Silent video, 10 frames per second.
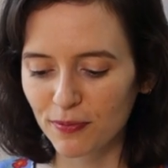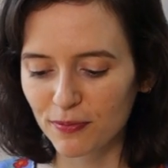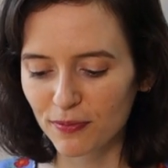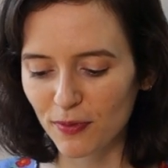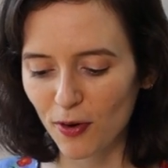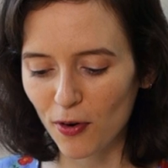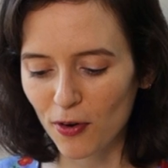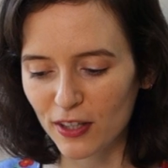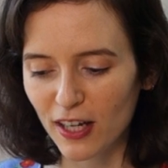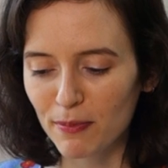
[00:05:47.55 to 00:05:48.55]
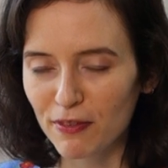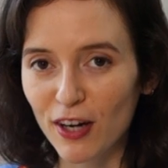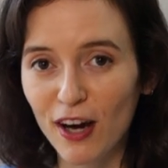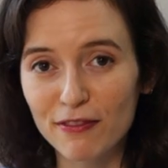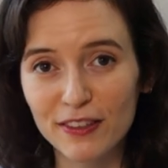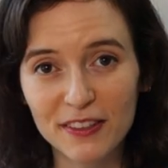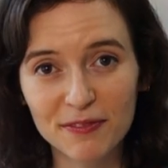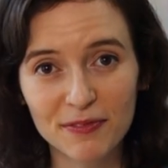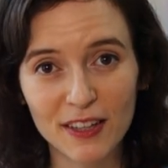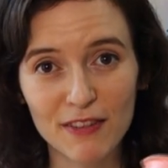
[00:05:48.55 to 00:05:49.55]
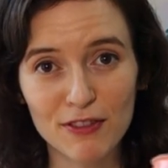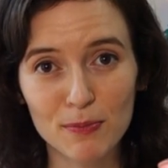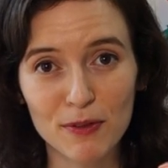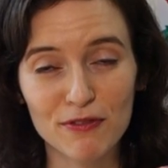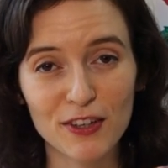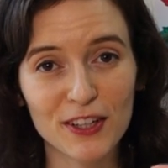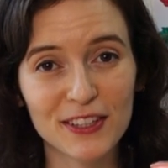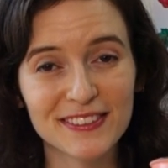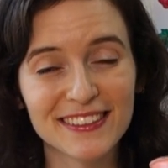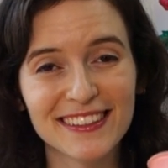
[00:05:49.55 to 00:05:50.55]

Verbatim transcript: or a cup of coffee, if you prefer,